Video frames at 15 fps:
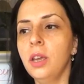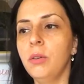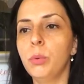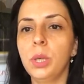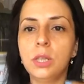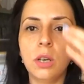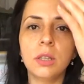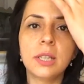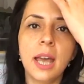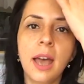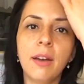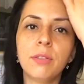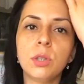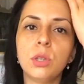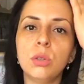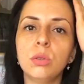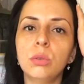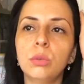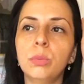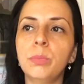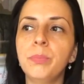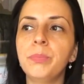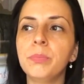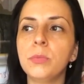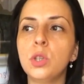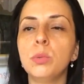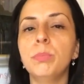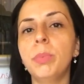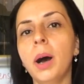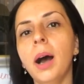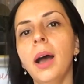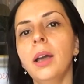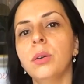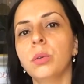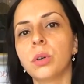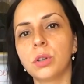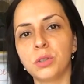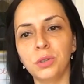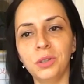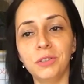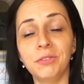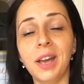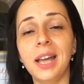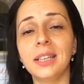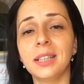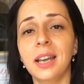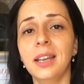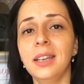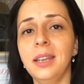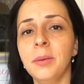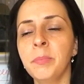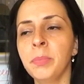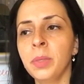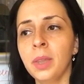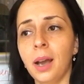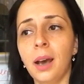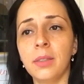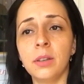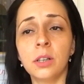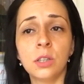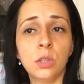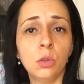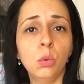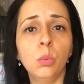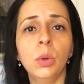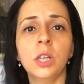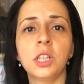We don't have to buy or to invent any other tool.